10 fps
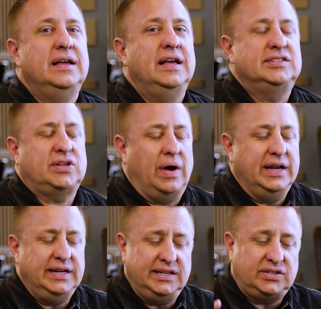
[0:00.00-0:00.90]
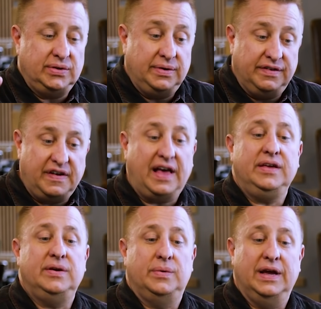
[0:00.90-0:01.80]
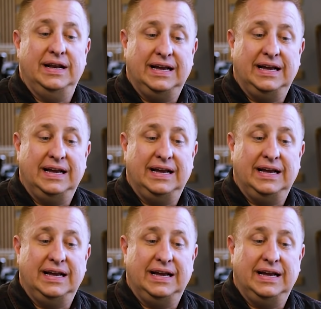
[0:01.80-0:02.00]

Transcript: And so I need to evaluate.